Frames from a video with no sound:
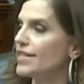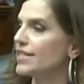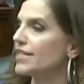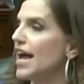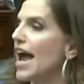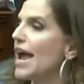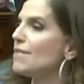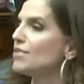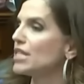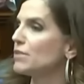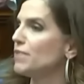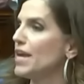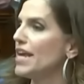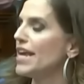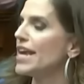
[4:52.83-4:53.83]
have a report.
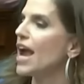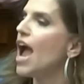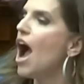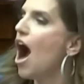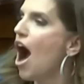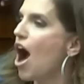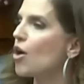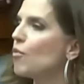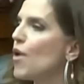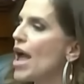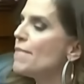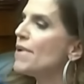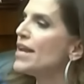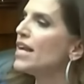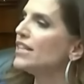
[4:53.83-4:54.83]
But no matter
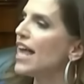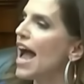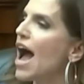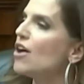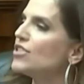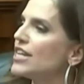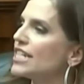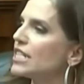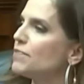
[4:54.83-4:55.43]
what happens in the